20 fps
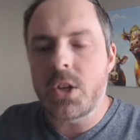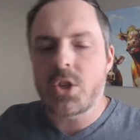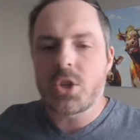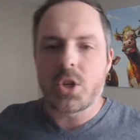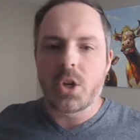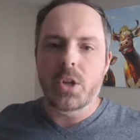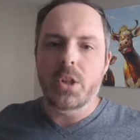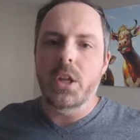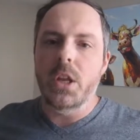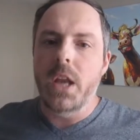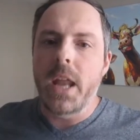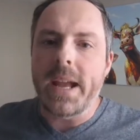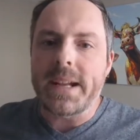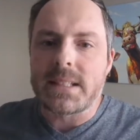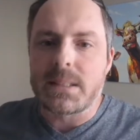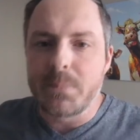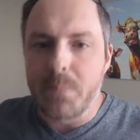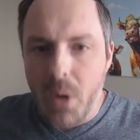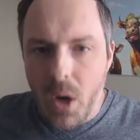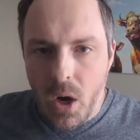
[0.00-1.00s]
sure the
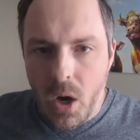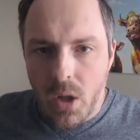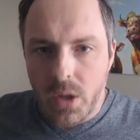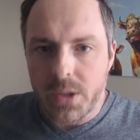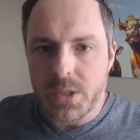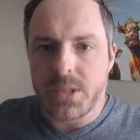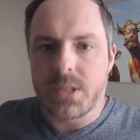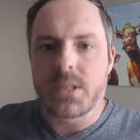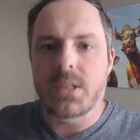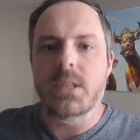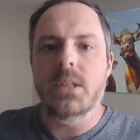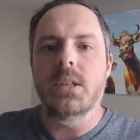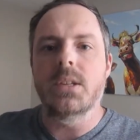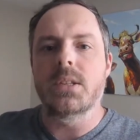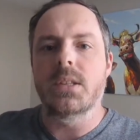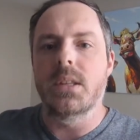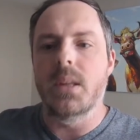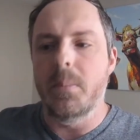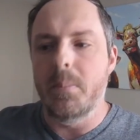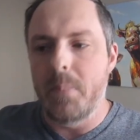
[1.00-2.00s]
next ball
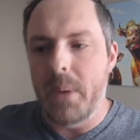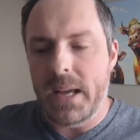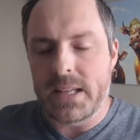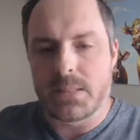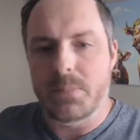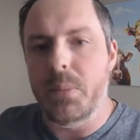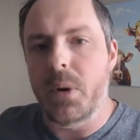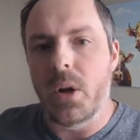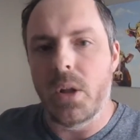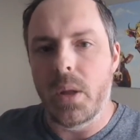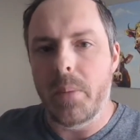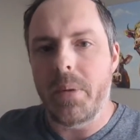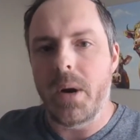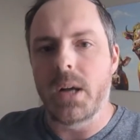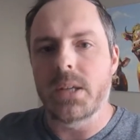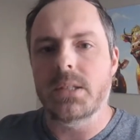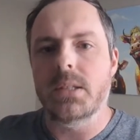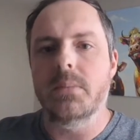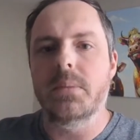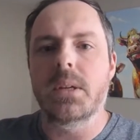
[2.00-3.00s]
is the best ball it
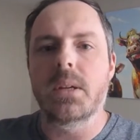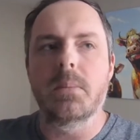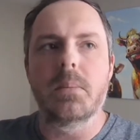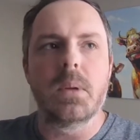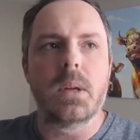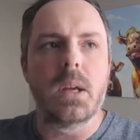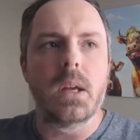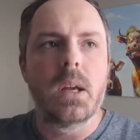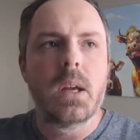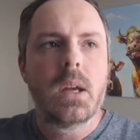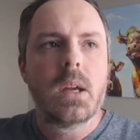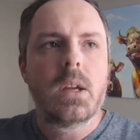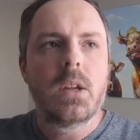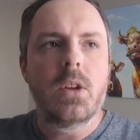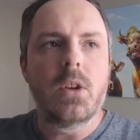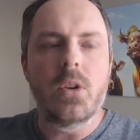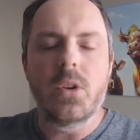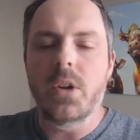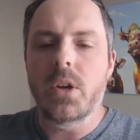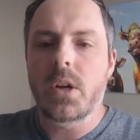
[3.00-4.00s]
possibly can be.
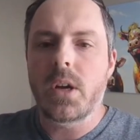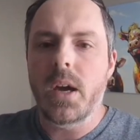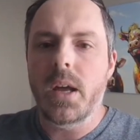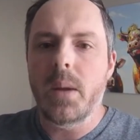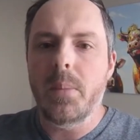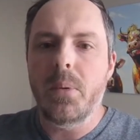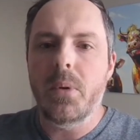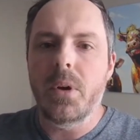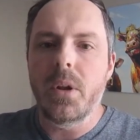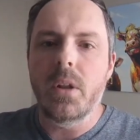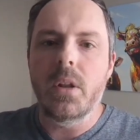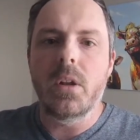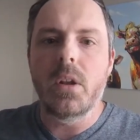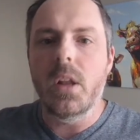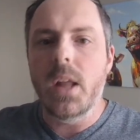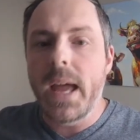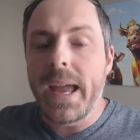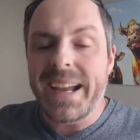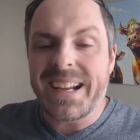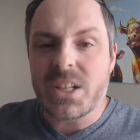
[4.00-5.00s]
You're kind of putting a
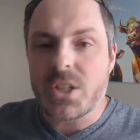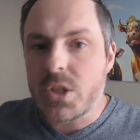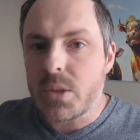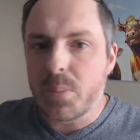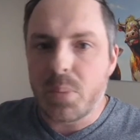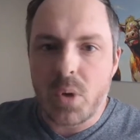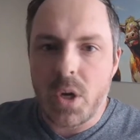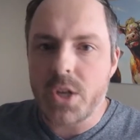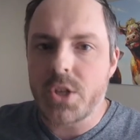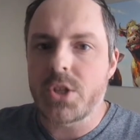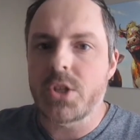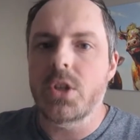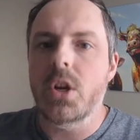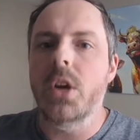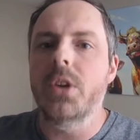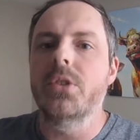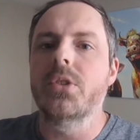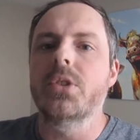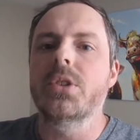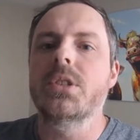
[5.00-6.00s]
little extra pressure
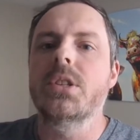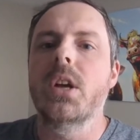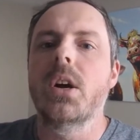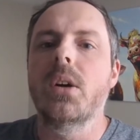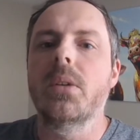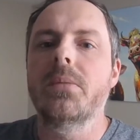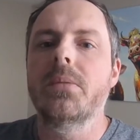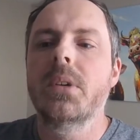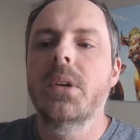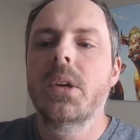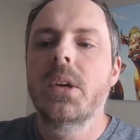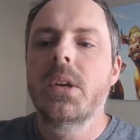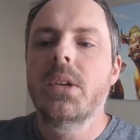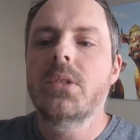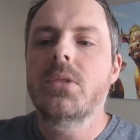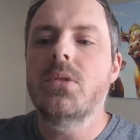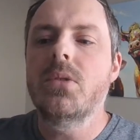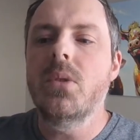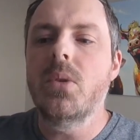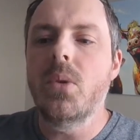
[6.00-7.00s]
on yourself
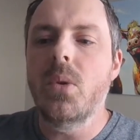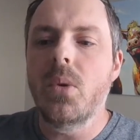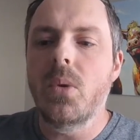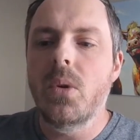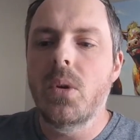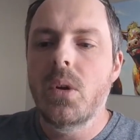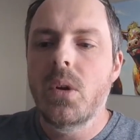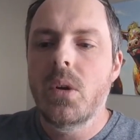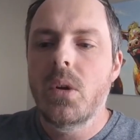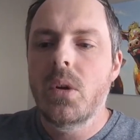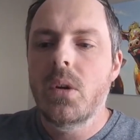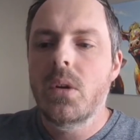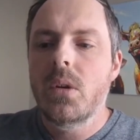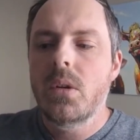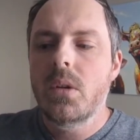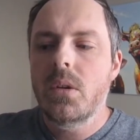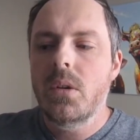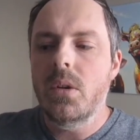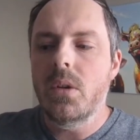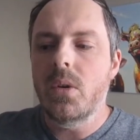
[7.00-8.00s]
to,
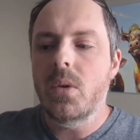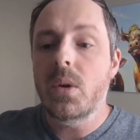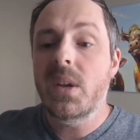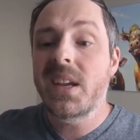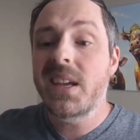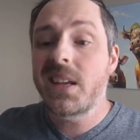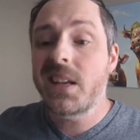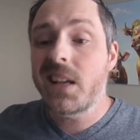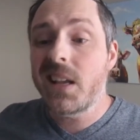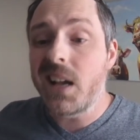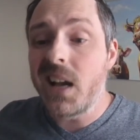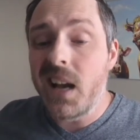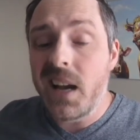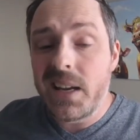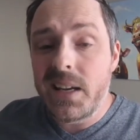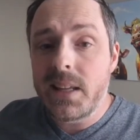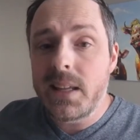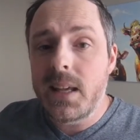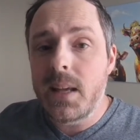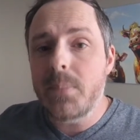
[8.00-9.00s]
kind
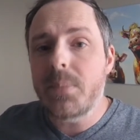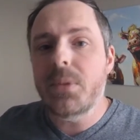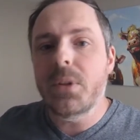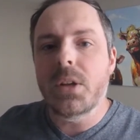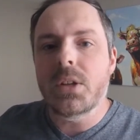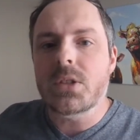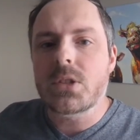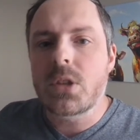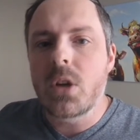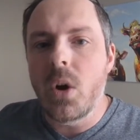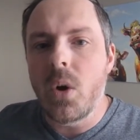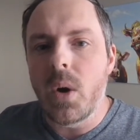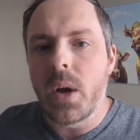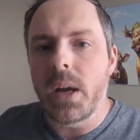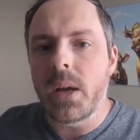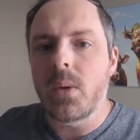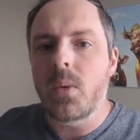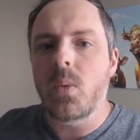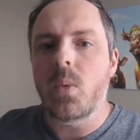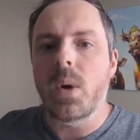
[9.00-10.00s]
of keep things
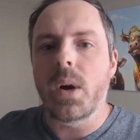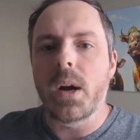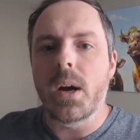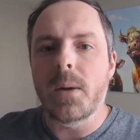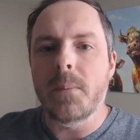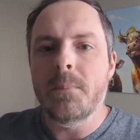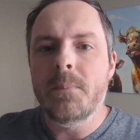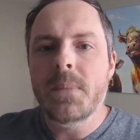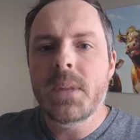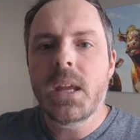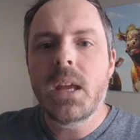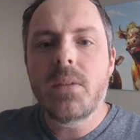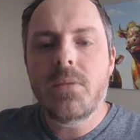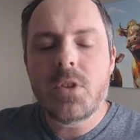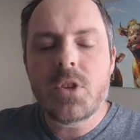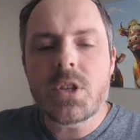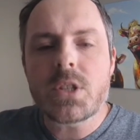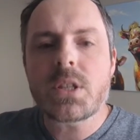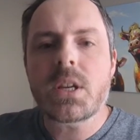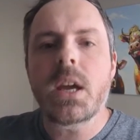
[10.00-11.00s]
going, where if you
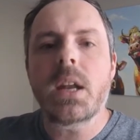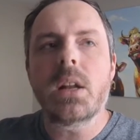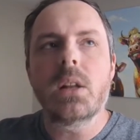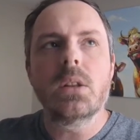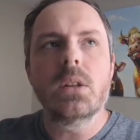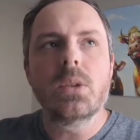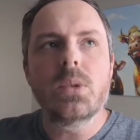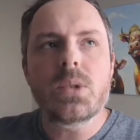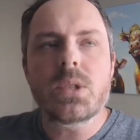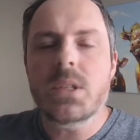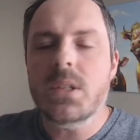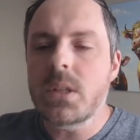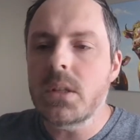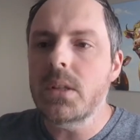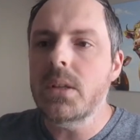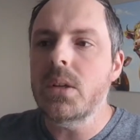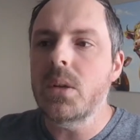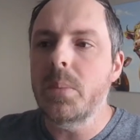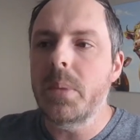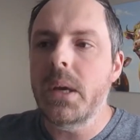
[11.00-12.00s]
just kind of loosened a
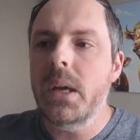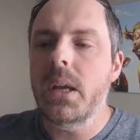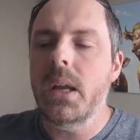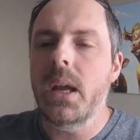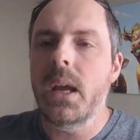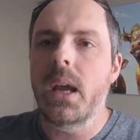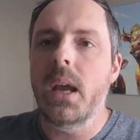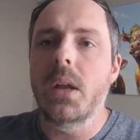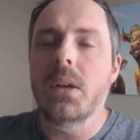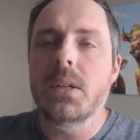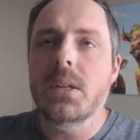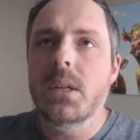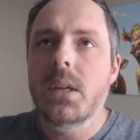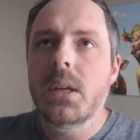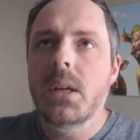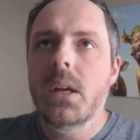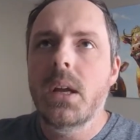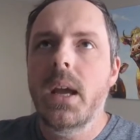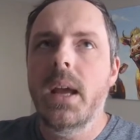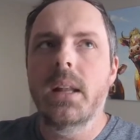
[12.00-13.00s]
little bit and
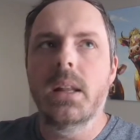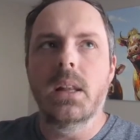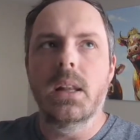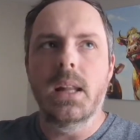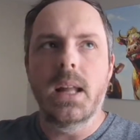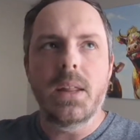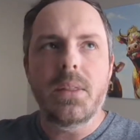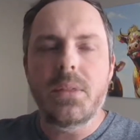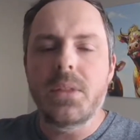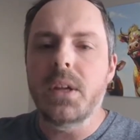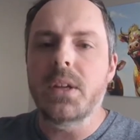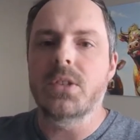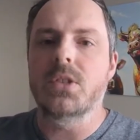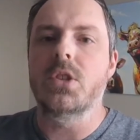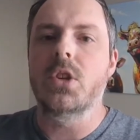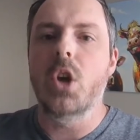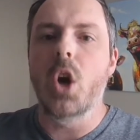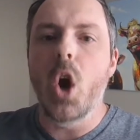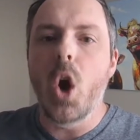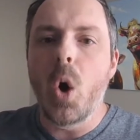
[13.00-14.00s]
let things
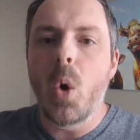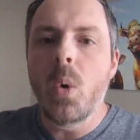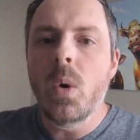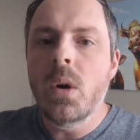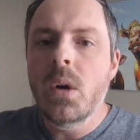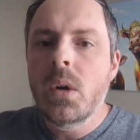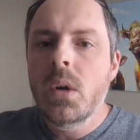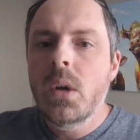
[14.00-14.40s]
go,